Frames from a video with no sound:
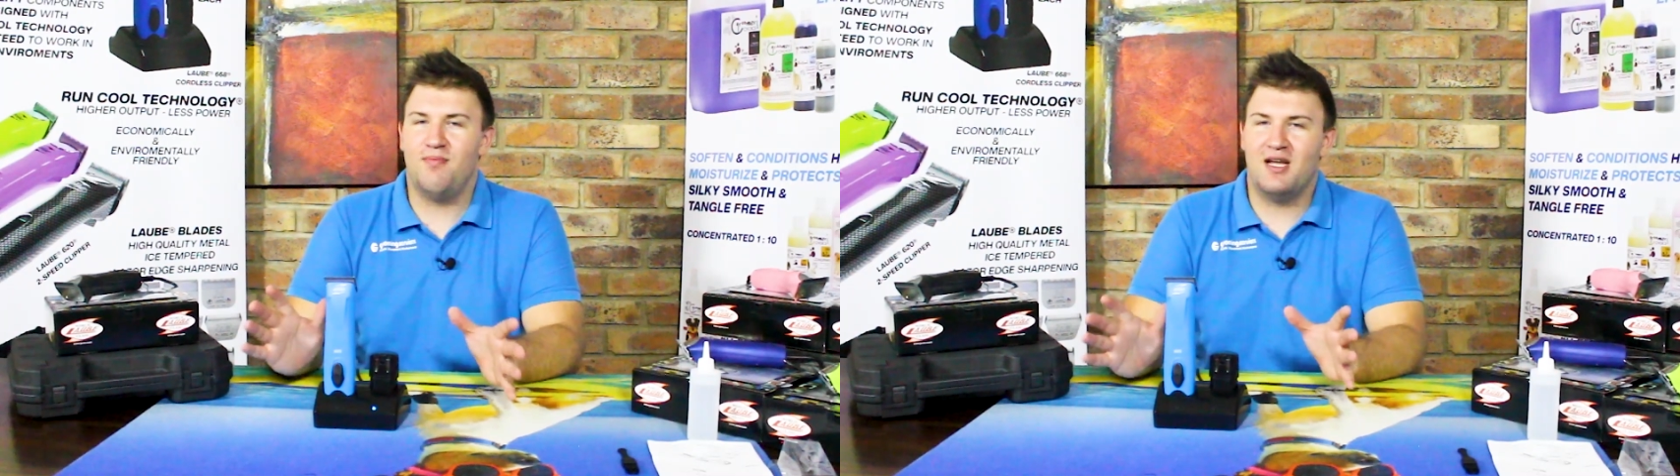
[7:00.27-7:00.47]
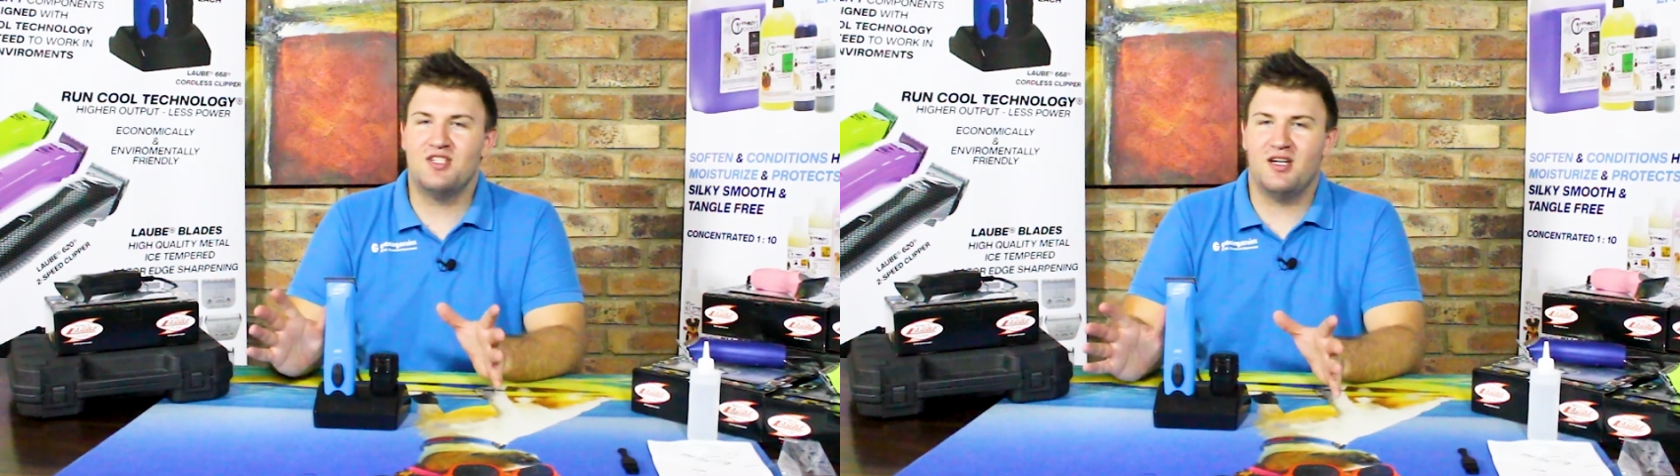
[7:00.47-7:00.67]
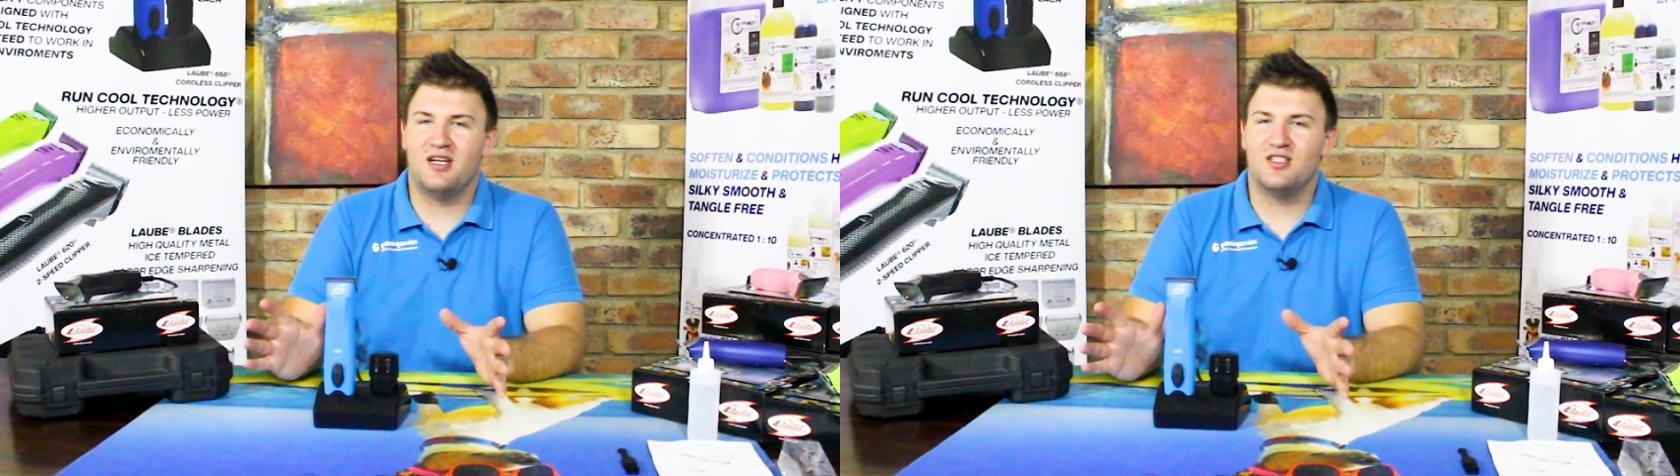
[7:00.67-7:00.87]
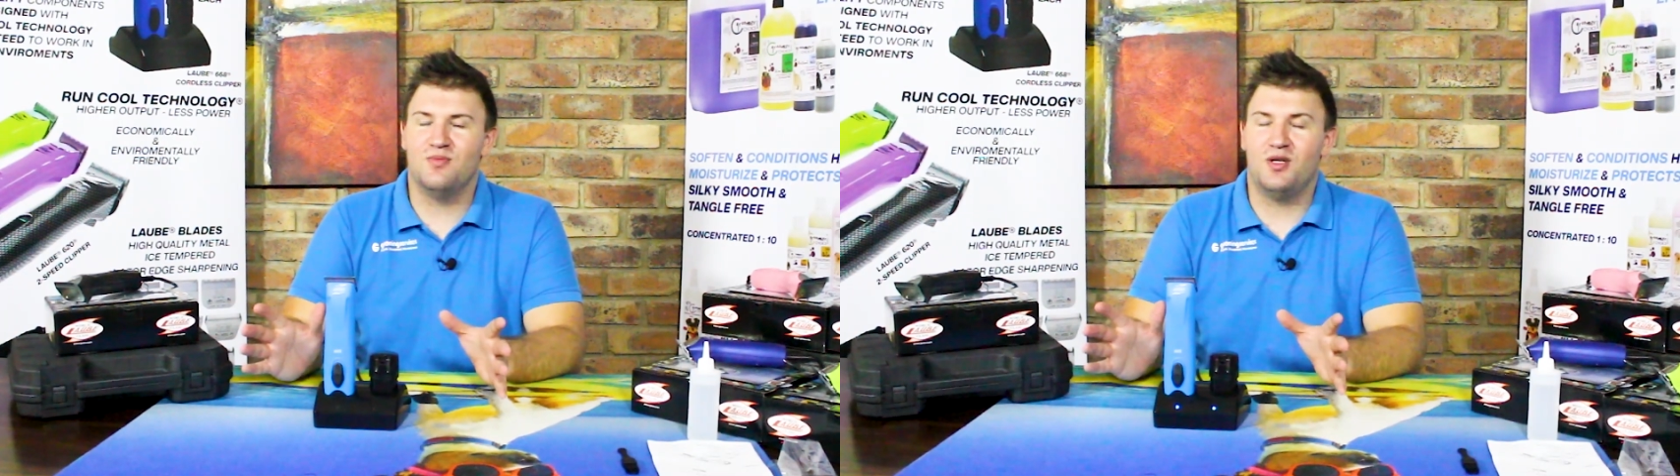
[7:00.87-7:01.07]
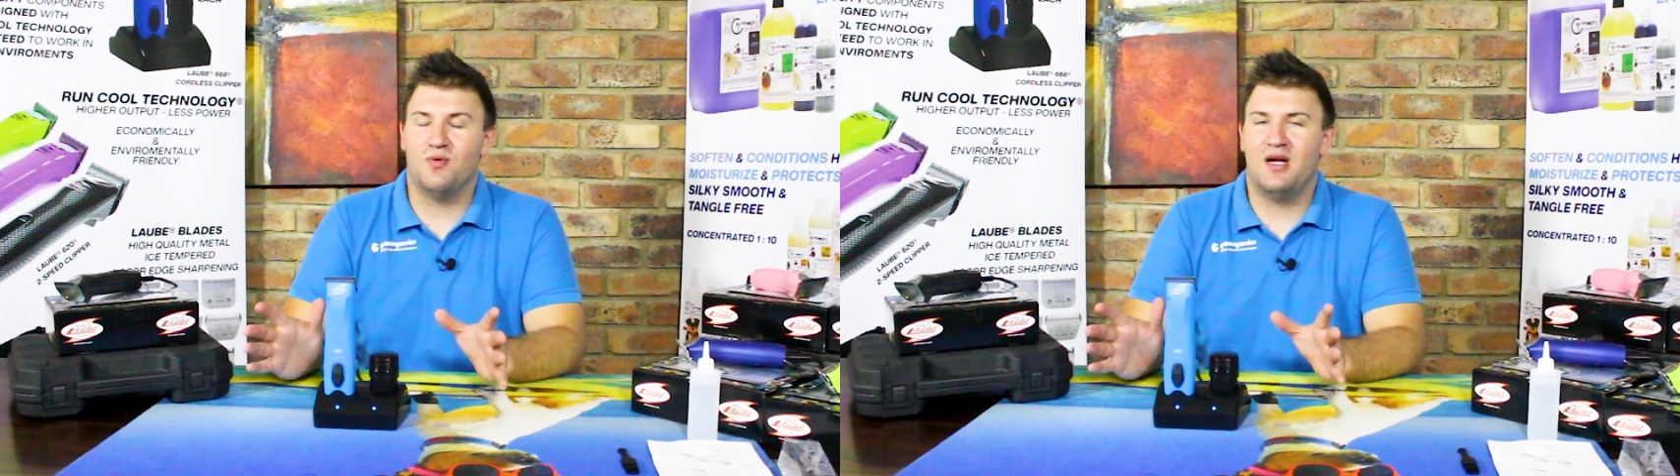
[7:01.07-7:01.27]
mentioning
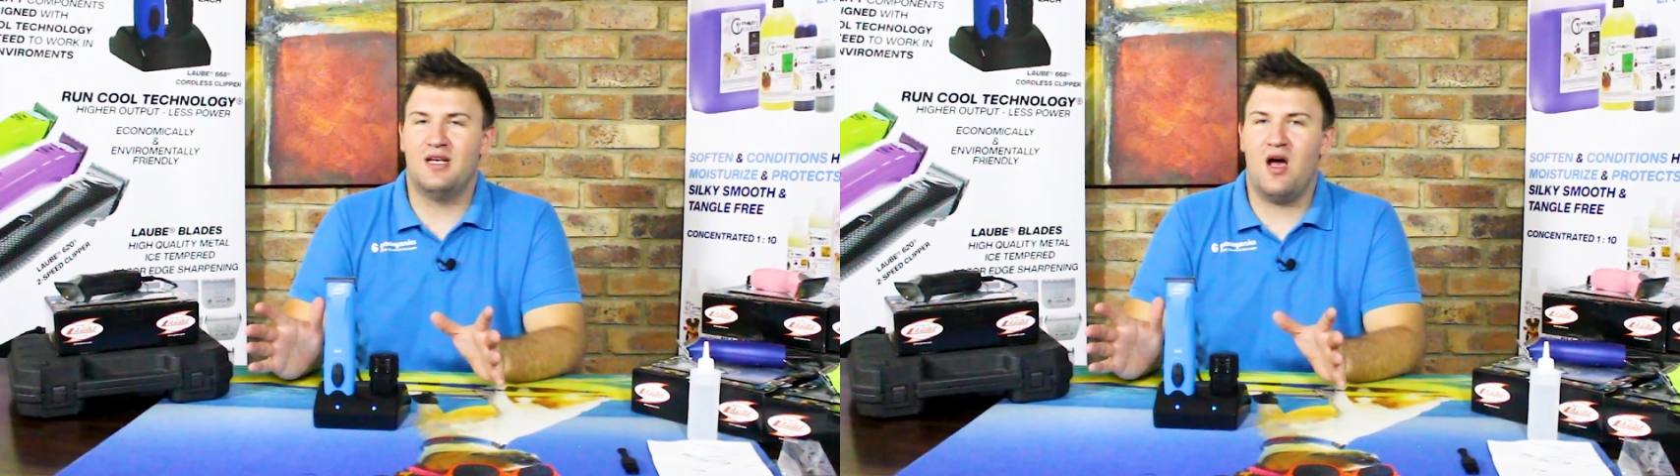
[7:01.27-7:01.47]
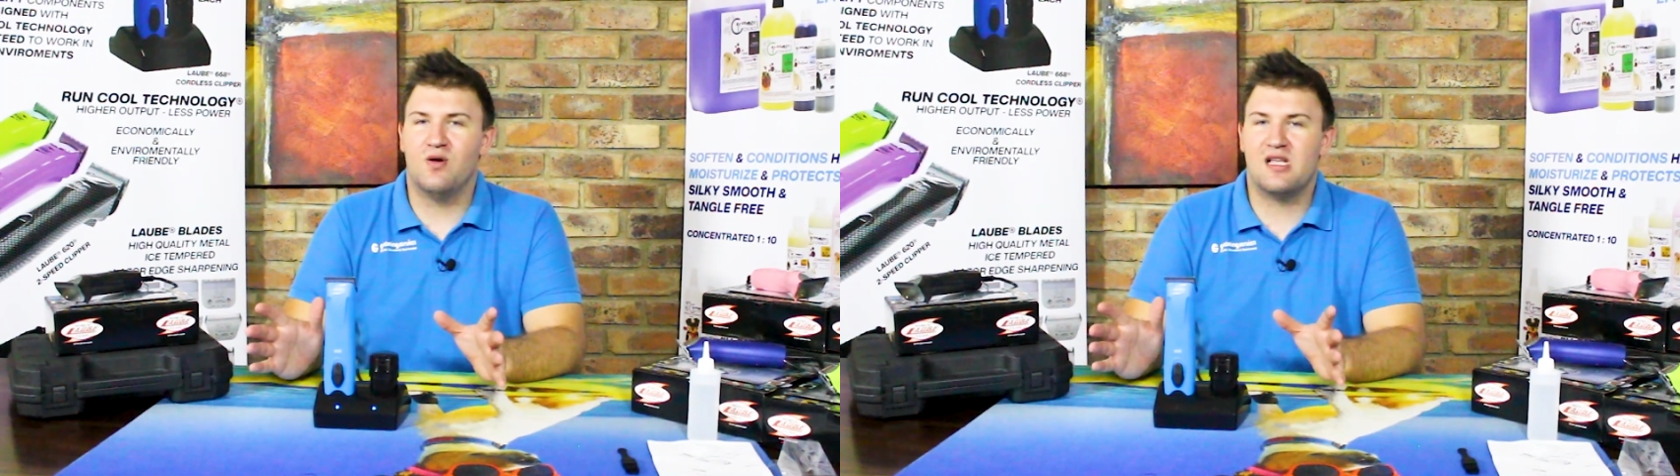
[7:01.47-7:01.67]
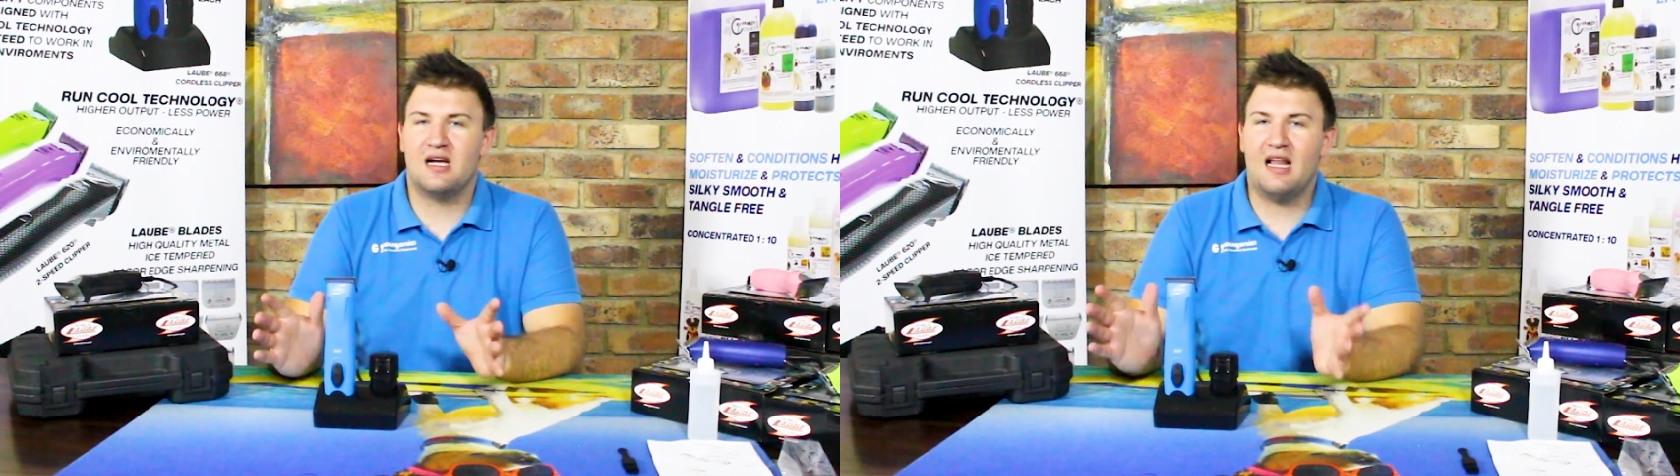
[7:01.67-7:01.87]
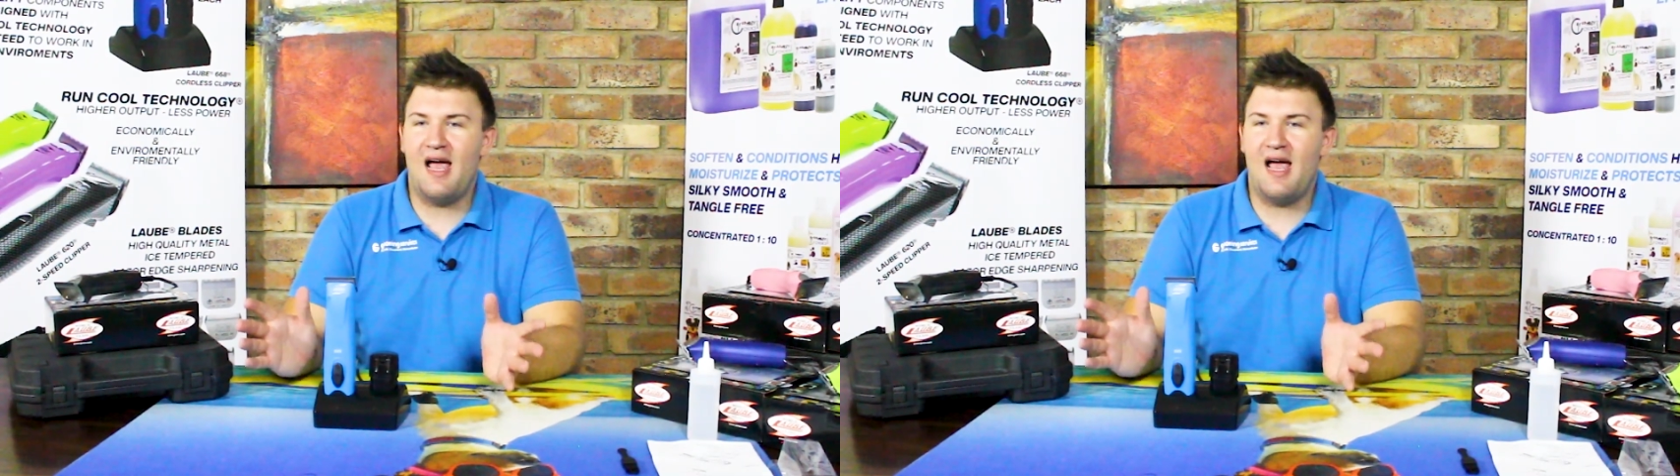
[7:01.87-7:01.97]
to me right now is like,